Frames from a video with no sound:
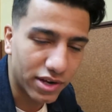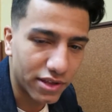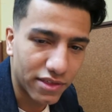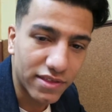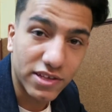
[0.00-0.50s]

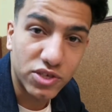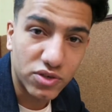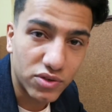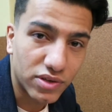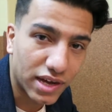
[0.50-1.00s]
anything that you
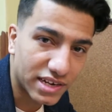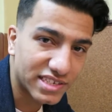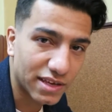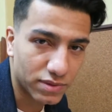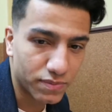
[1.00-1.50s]
do, you gotta
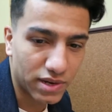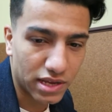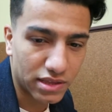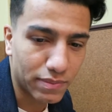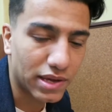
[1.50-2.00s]
save
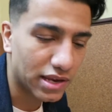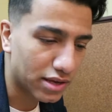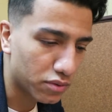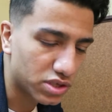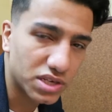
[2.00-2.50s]
Bismillah at the
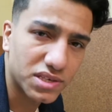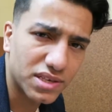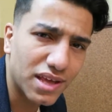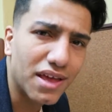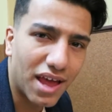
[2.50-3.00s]
beginning, which is
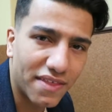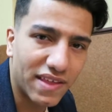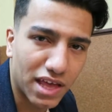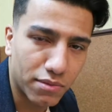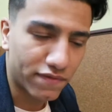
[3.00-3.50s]
in
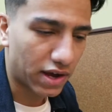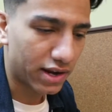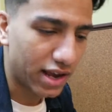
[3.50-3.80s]
the name of God.